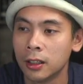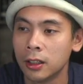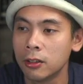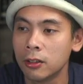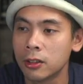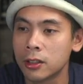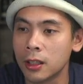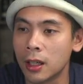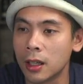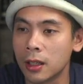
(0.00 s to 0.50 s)

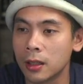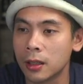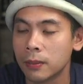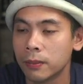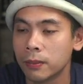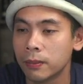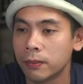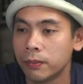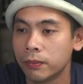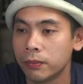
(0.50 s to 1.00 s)
cute set.
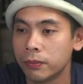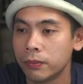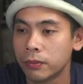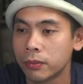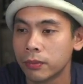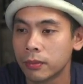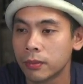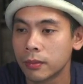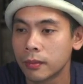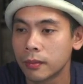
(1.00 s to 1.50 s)

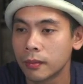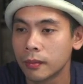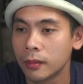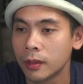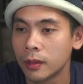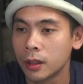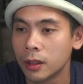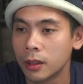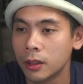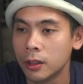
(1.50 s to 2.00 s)

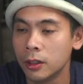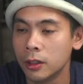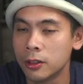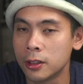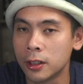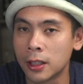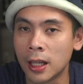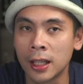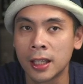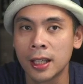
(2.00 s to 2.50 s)

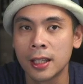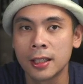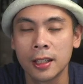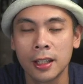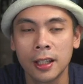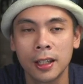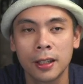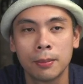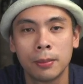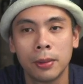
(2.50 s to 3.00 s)
Cute set. I
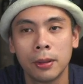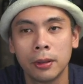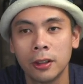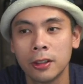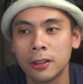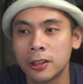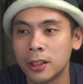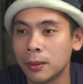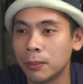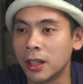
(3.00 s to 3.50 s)
guess I could put
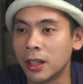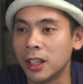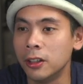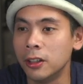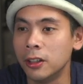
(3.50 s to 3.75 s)
this on my